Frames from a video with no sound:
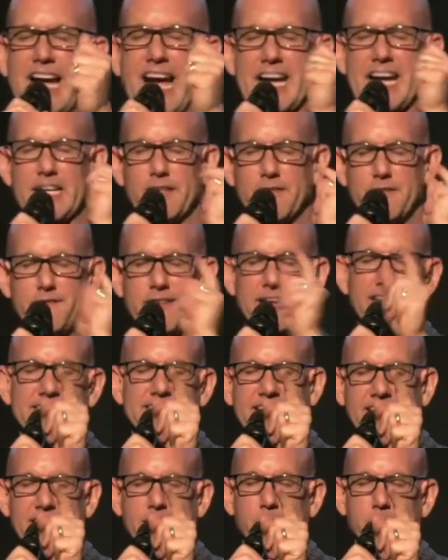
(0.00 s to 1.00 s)
I
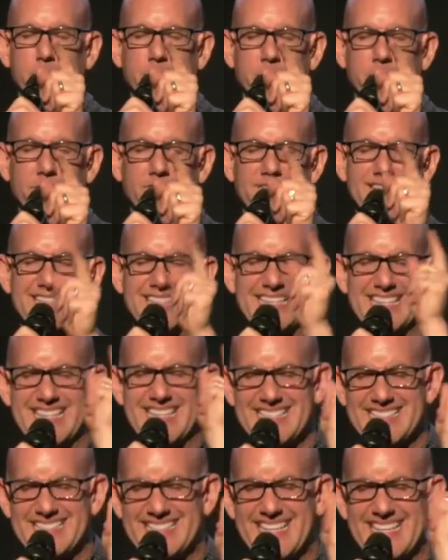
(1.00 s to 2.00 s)
confess him
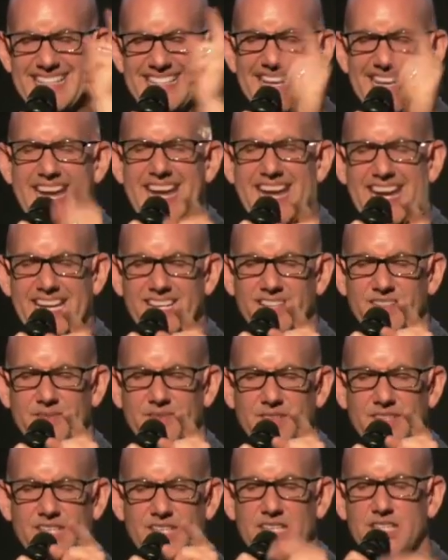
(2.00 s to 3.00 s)
today
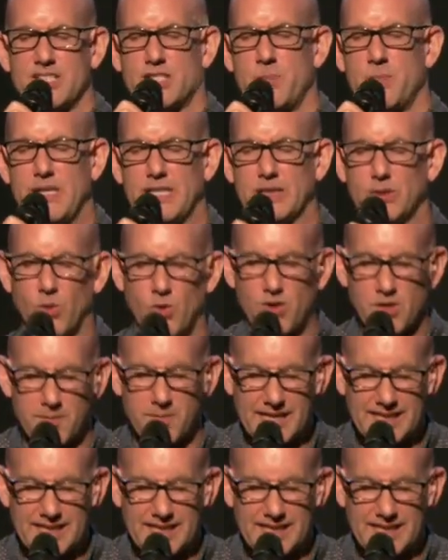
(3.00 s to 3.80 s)
to be Lord